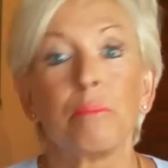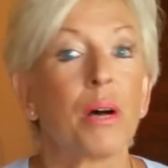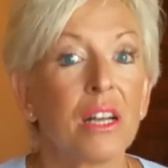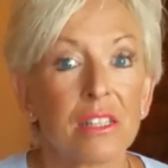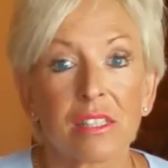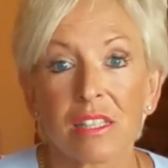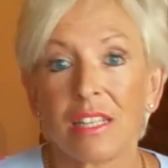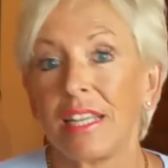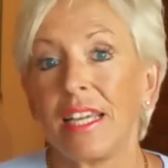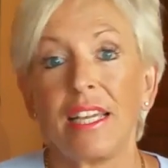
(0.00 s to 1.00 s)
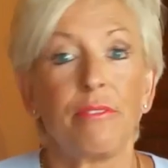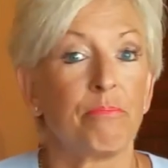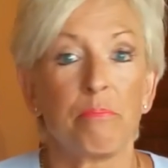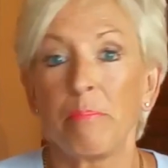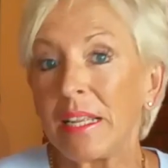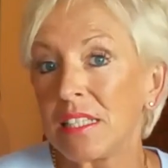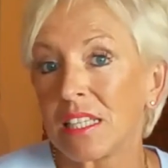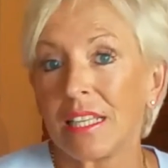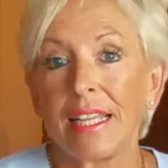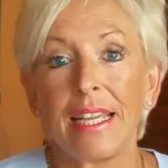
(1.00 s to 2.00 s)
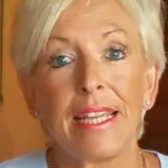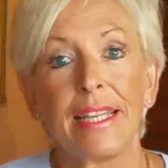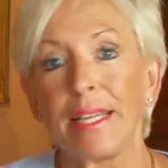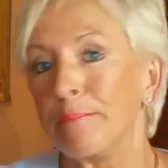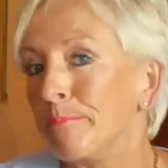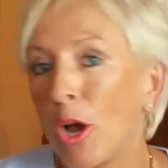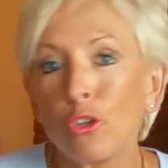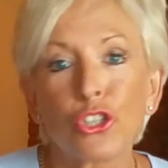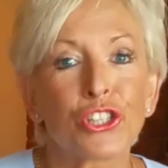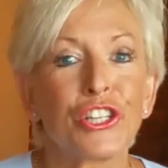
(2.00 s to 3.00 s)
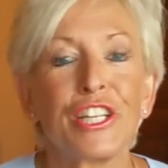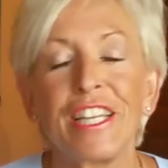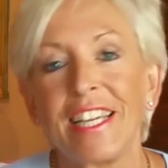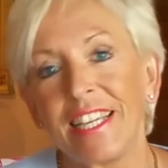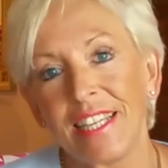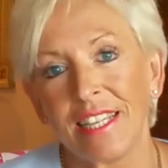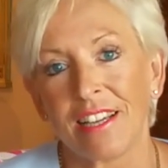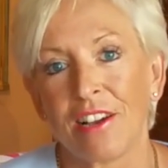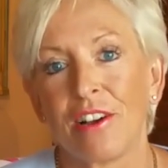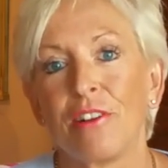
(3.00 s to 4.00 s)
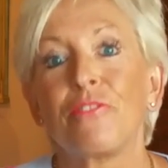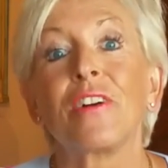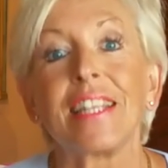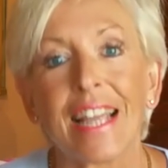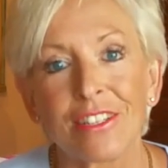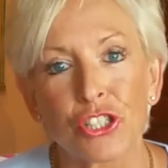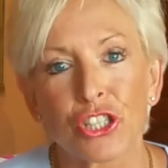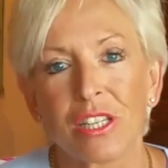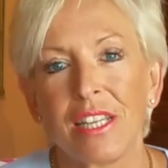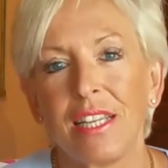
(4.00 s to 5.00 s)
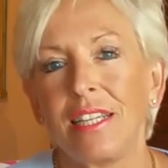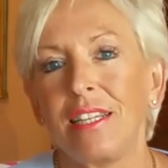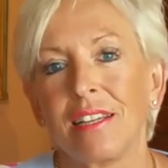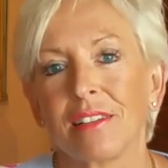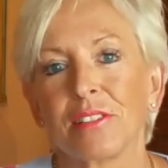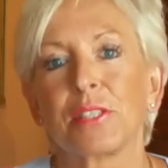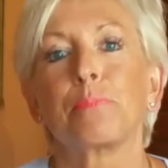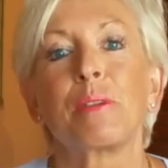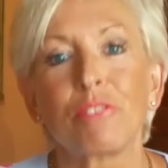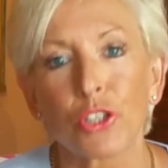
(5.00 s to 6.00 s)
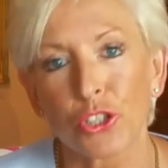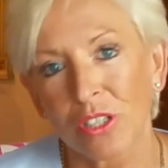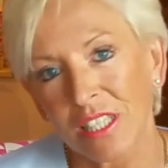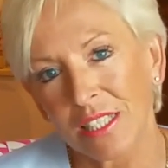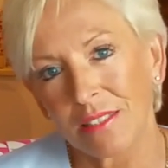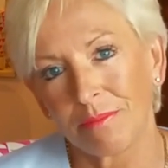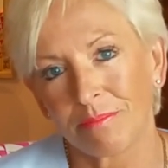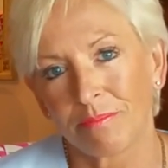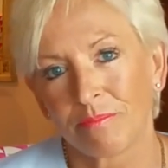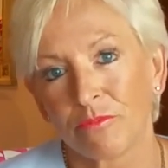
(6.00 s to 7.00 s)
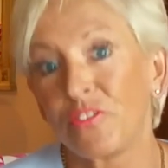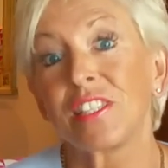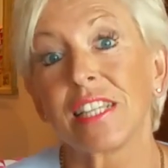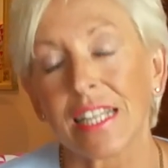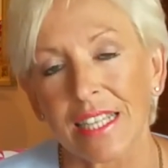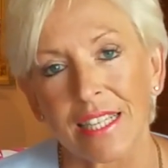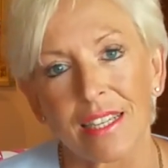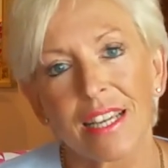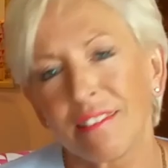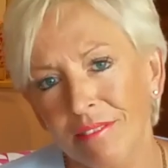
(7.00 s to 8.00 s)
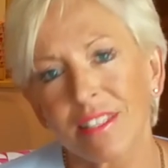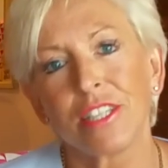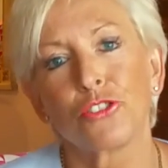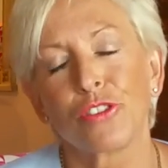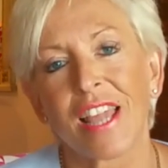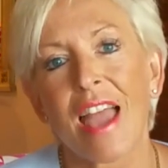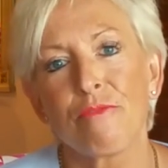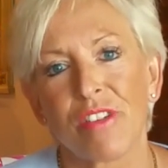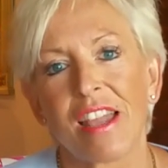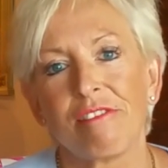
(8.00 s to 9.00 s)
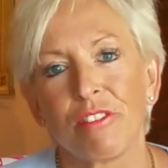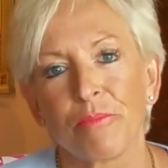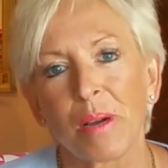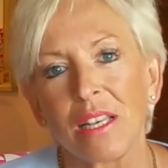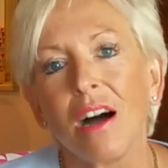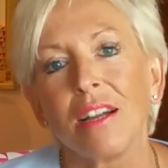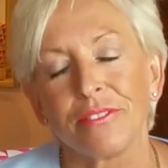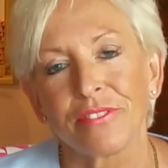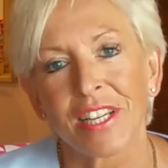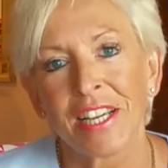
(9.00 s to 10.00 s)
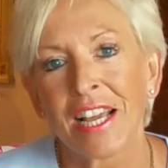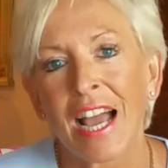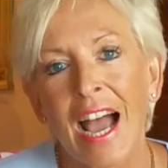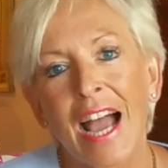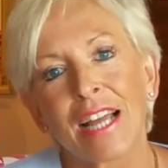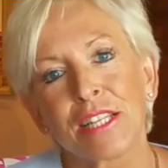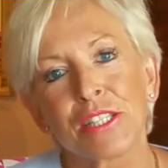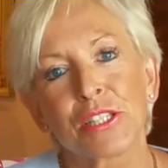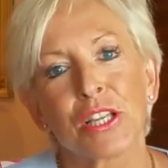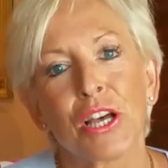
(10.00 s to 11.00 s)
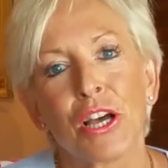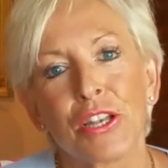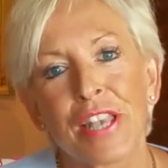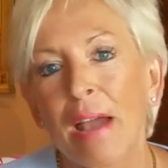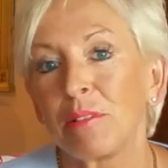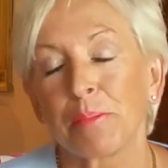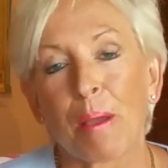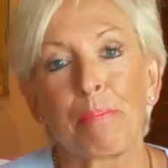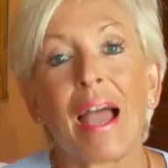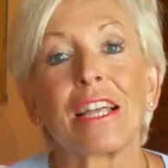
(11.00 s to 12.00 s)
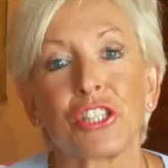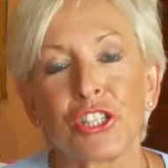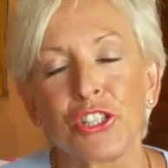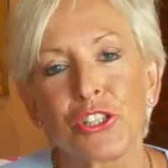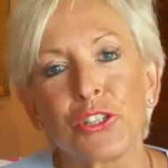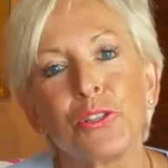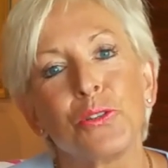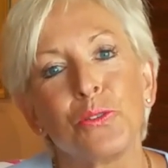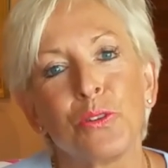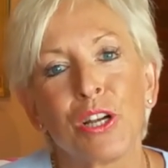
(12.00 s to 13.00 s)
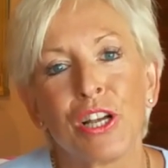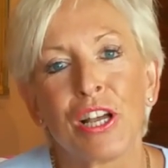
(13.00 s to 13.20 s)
Personally, mentally, emotionally, financially, spiritually, physically, in literally every area of my life. And now it's my passion to